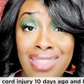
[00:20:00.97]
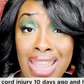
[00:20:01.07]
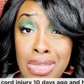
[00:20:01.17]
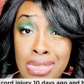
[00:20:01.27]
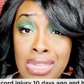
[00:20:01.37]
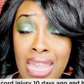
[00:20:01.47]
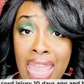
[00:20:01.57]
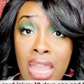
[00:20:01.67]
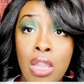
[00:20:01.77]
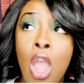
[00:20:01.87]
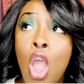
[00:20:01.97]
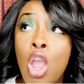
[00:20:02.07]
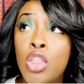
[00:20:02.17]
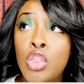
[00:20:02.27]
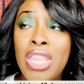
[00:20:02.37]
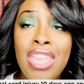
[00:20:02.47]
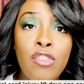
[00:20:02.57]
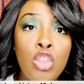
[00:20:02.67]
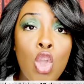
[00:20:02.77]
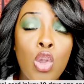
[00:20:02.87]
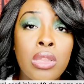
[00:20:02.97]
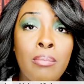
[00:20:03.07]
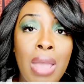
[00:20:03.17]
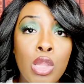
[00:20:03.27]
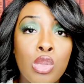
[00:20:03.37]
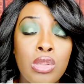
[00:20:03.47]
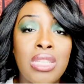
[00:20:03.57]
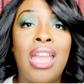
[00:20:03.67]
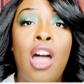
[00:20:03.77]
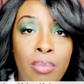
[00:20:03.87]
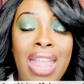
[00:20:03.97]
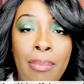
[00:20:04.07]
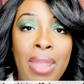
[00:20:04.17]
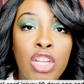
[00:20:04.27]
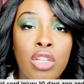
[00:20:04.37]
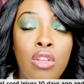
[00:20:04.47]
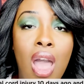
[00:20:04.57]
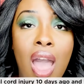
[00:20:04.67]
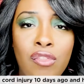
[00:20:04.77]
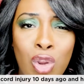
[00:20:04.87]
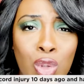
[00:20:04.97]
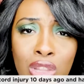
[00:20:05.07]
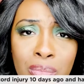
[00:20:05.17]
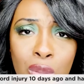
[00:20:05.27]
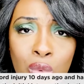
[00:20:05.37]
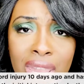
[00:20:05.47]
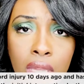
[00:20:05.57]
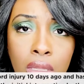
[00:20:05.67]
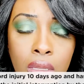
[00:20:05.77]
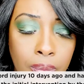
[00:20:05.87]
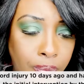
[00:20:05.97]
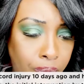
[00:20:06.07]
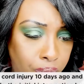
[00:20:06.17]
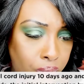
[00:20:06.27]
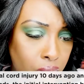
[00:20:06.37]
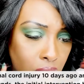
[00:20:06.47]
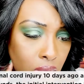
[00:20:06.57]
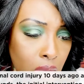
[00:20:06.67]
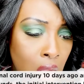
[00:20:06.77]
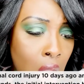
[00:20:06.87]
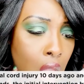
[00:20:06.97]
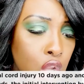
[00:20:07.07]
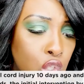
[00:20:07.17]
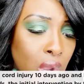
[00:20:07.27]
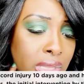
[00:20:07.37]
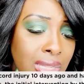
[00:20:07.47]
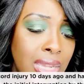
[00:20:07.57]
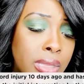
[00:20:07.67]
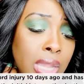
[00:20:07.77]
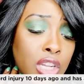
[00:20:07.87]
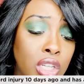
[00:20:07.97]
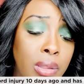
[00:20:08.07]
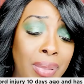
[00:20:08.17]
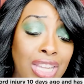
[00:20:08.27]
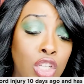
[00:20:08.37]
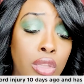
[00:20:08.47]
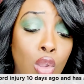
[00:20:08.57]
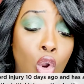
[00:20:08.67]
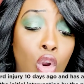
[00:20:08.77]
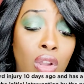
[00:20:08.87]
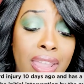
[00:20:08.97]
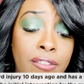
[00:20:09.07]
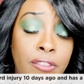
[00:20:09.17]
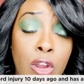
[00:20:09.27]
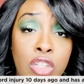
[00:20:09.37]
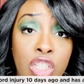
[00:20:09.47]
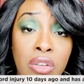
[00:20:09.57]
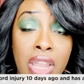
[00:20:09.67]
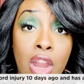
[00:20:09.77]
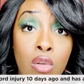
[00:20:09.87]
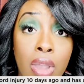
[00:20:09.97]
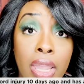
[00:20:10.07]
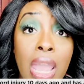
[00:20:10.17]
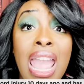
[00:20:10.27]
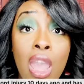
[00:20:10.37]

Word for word: had that C eight, even those muscles to help that patient cough are going to be weak. Choice D, suction the patient's oral and pharyngeal airway.